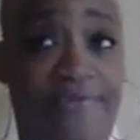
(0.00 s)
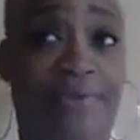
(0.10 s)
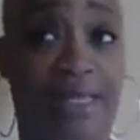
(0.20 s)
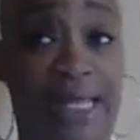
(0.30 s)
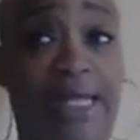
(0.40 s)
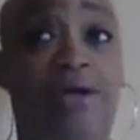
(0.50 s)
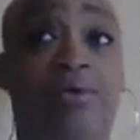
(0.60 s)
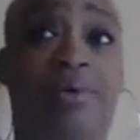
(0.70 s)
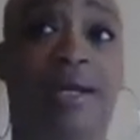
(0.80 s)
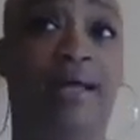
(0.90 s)

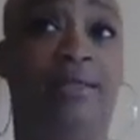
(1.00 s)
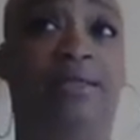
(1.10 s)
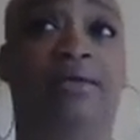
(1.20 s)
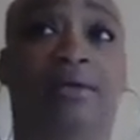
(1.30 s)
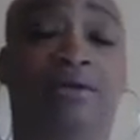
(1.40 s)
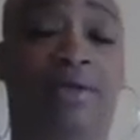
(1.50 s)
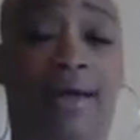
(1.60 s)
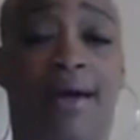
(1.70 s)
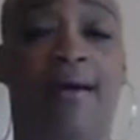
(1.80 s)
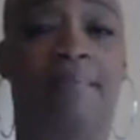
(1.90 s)
when the
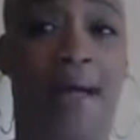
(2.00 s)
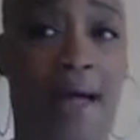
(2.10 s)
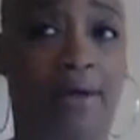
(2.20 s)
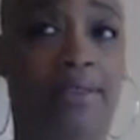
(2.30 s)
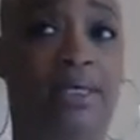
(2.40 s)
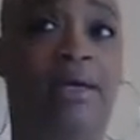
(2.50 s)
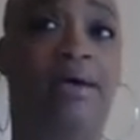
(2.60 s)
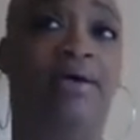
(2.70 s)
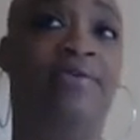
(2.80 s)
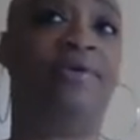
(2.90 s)
compounding
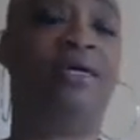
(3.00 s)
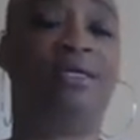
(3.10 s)
of